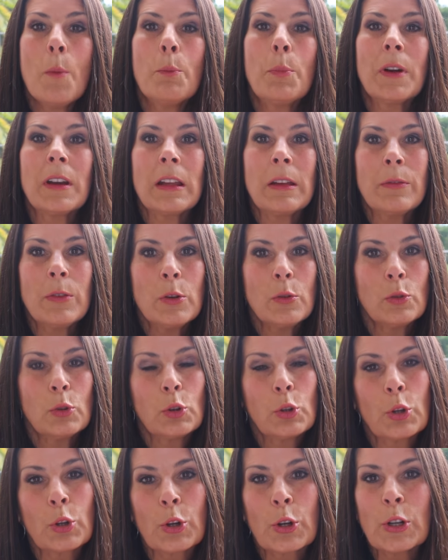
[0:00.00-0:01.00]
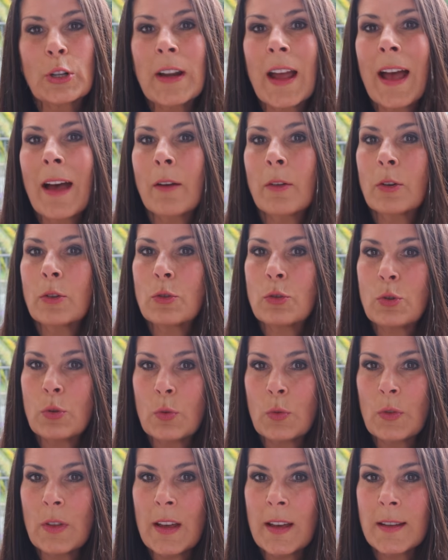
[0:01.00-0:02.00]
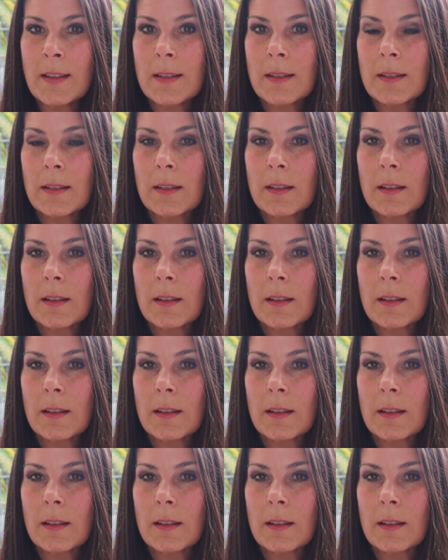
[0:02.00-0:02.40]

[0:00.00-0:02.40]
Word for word: But if you learn how to do this,